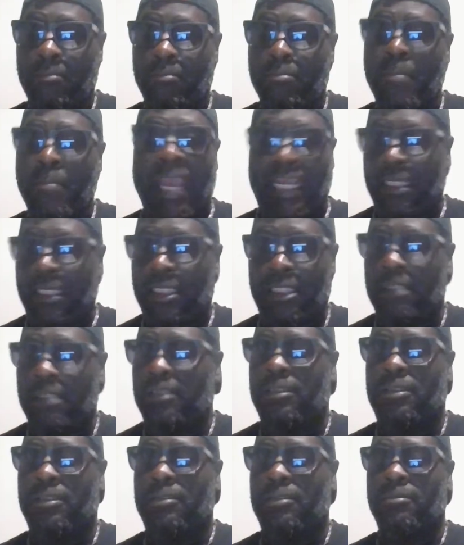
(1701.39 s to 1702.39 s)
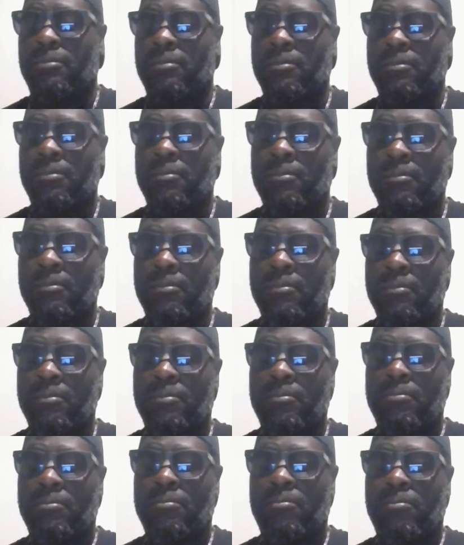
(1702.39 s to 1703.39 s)
maintenance,
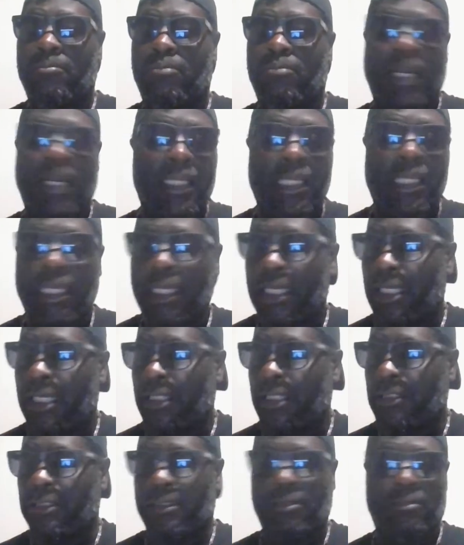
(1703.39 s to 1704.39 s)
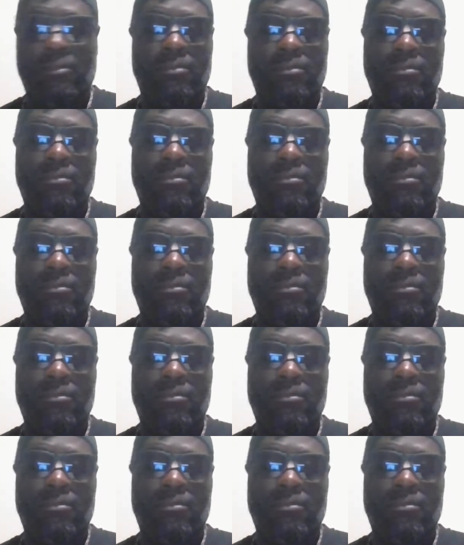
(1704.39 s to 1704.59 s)
break-ins,